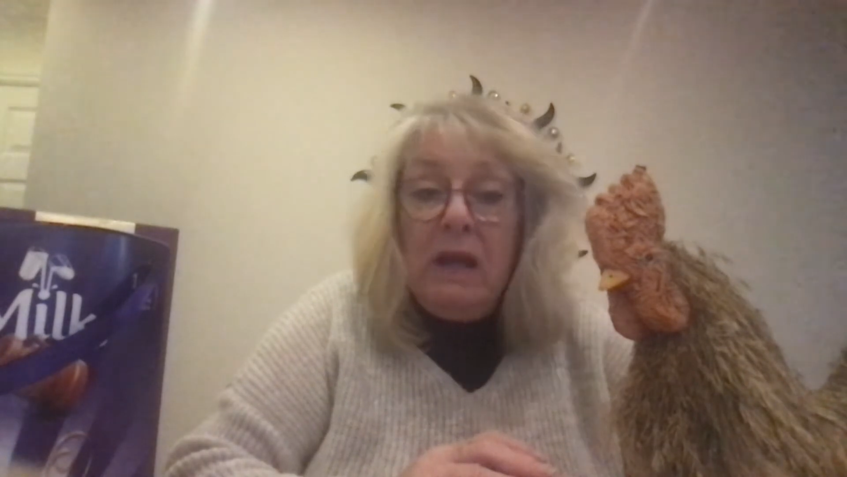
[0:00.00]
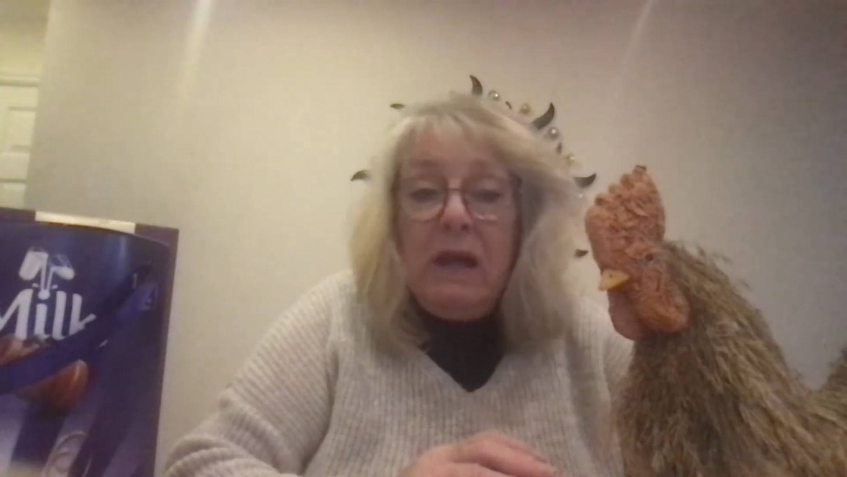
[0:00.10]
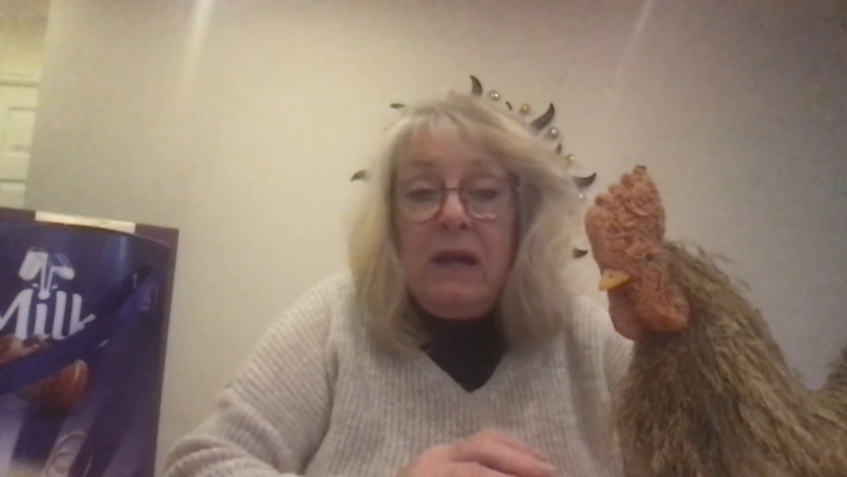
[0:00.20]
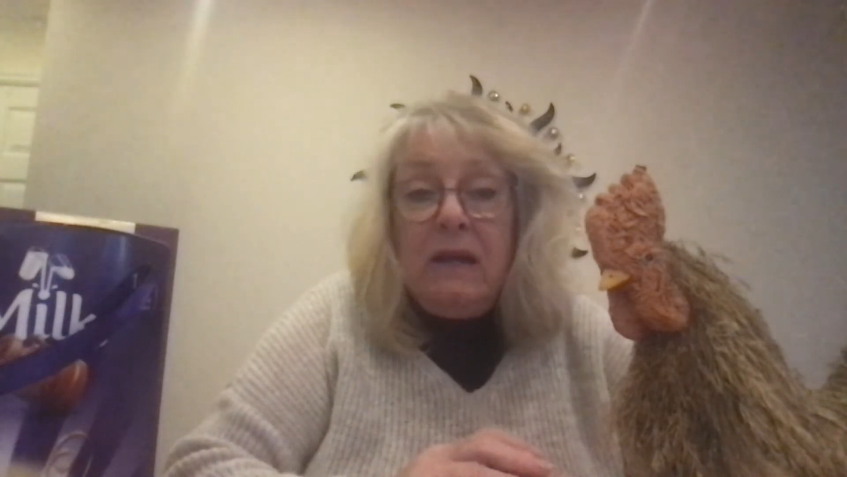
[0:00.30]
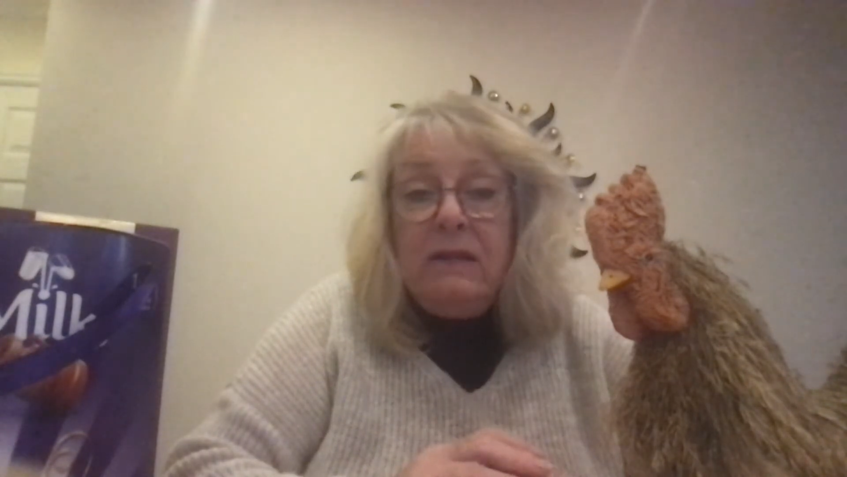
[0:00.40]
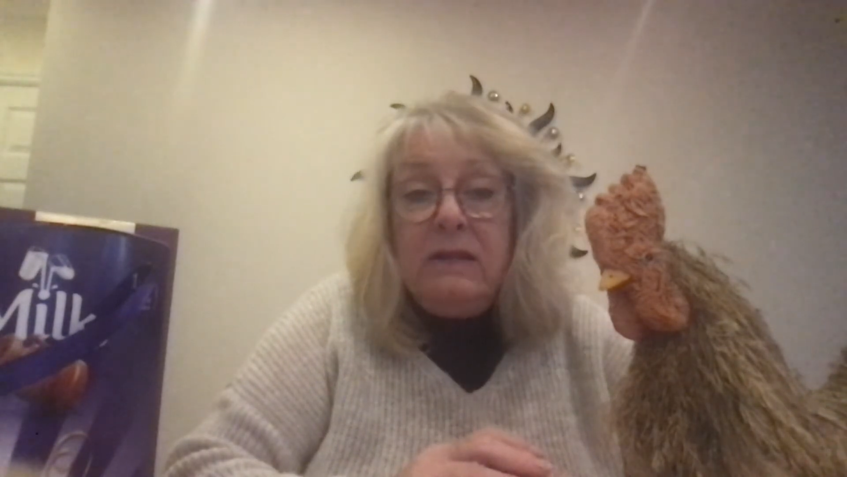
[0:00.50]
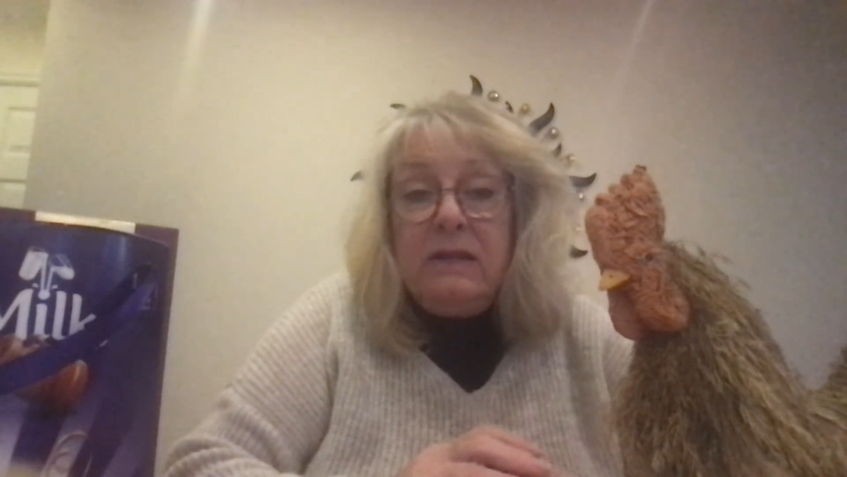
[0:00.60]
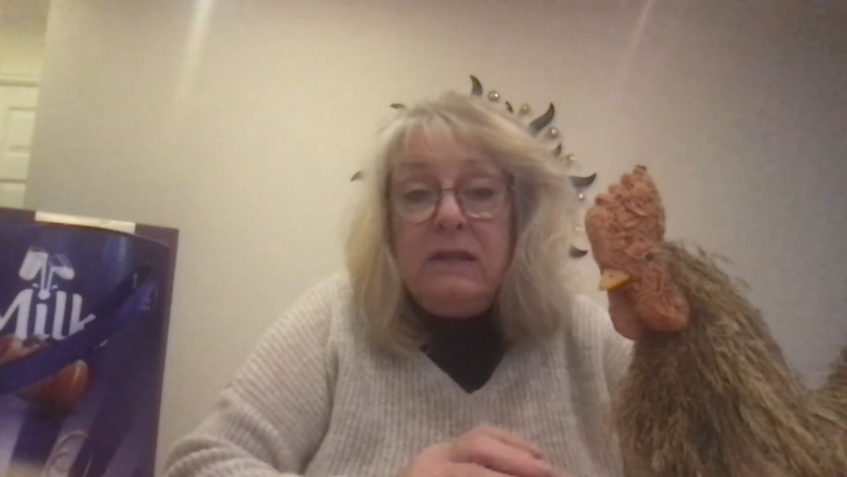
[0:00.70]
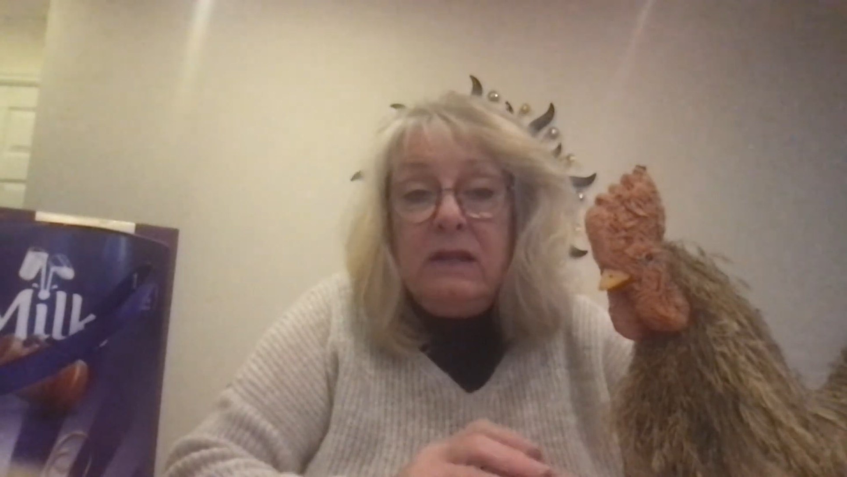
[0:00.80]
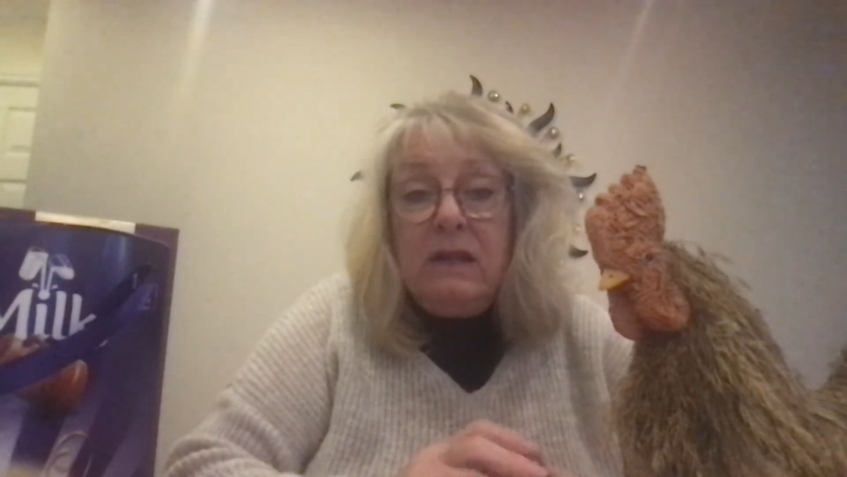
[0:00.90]
And
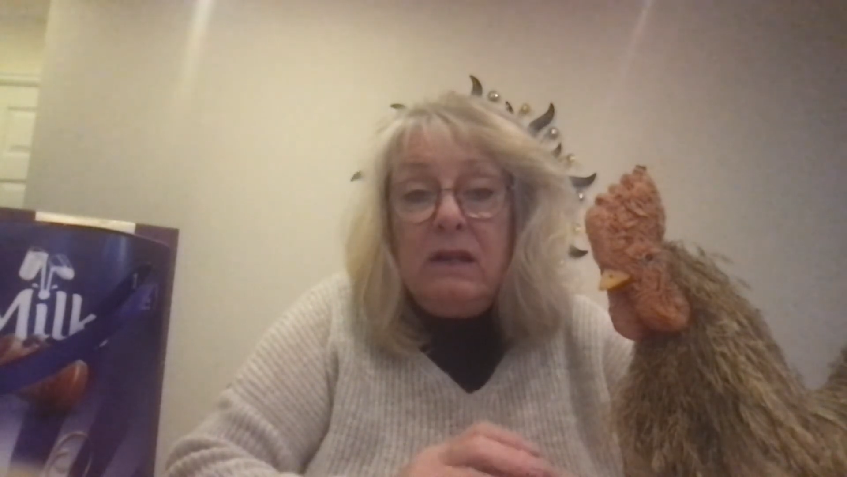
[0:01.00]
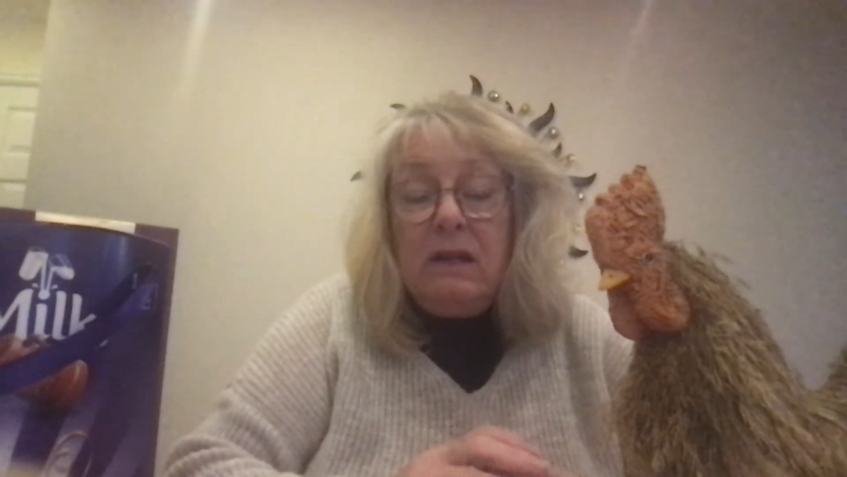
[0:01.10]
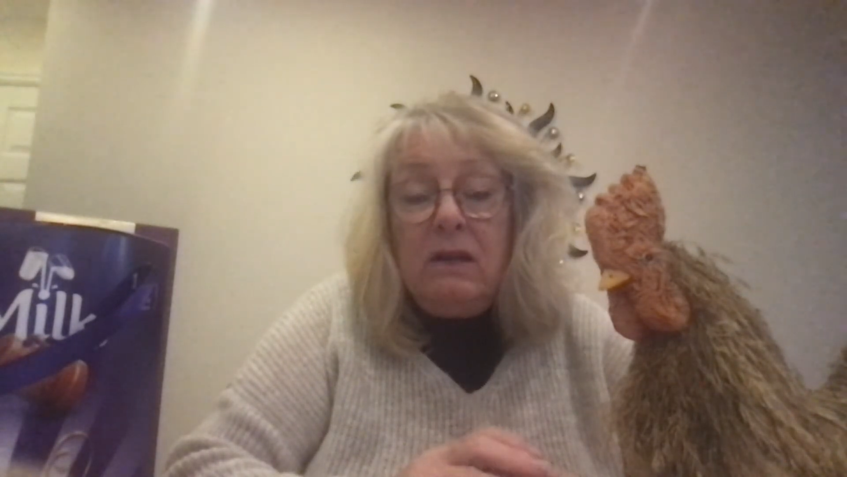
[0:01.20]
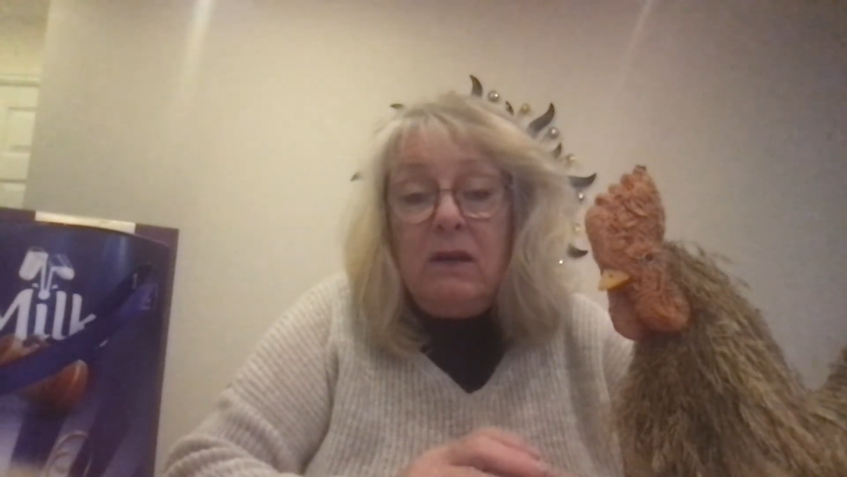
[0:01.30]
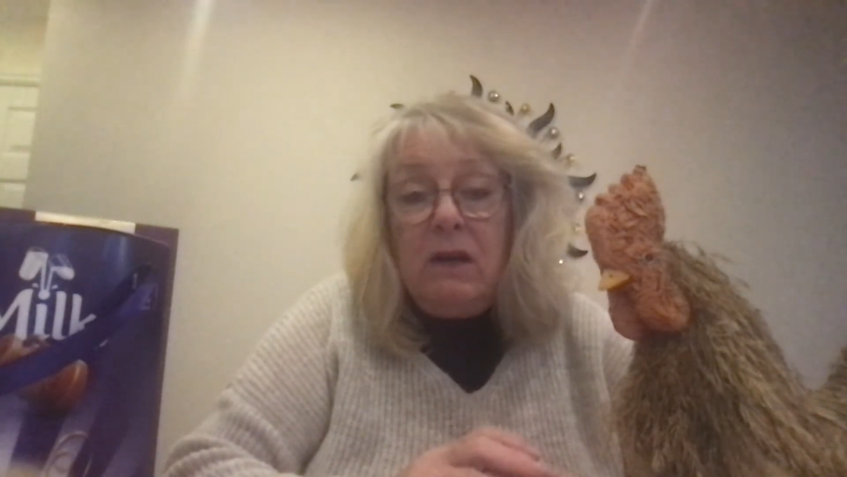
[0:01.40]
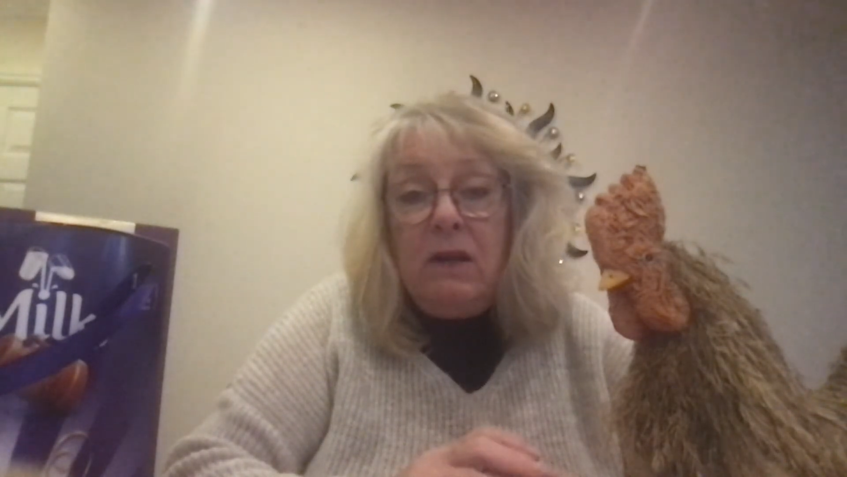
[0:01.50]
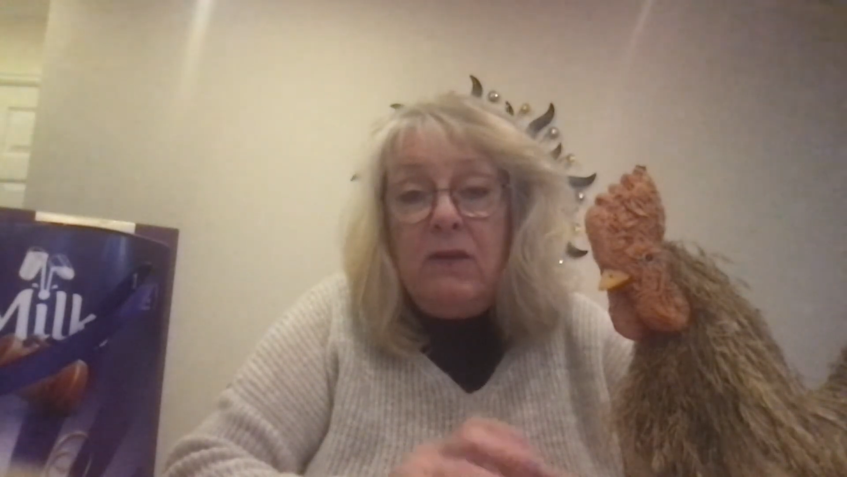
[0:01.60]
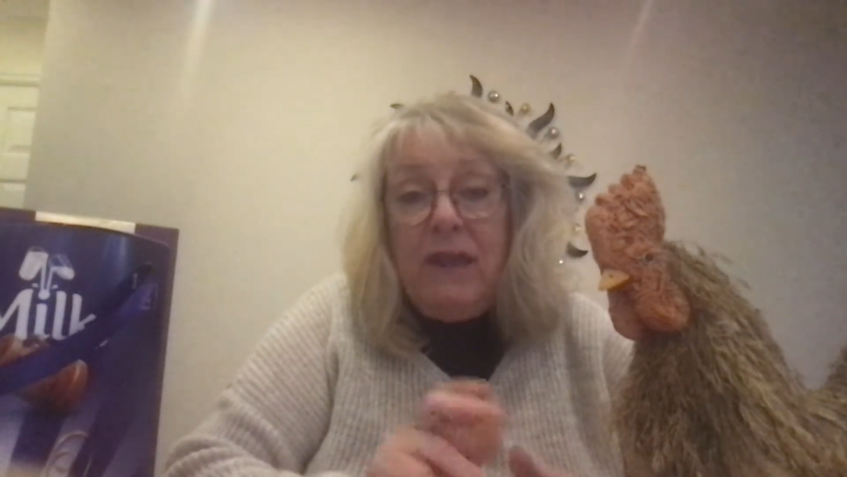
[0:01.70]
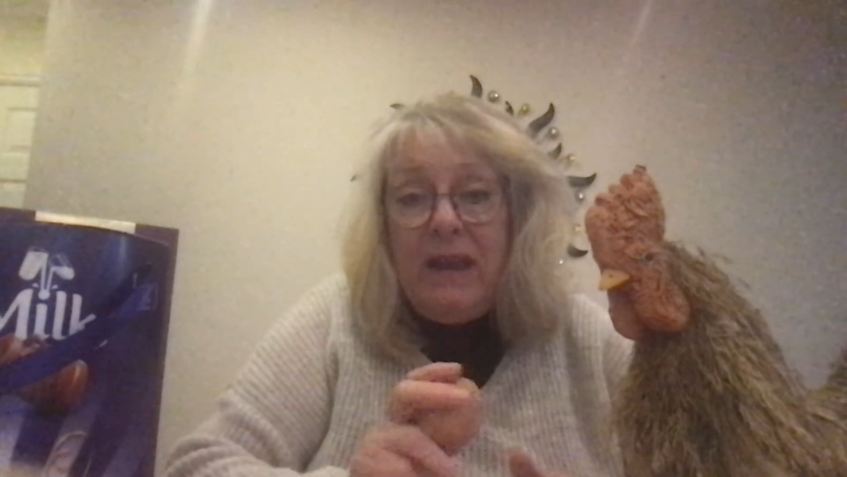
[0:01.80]
the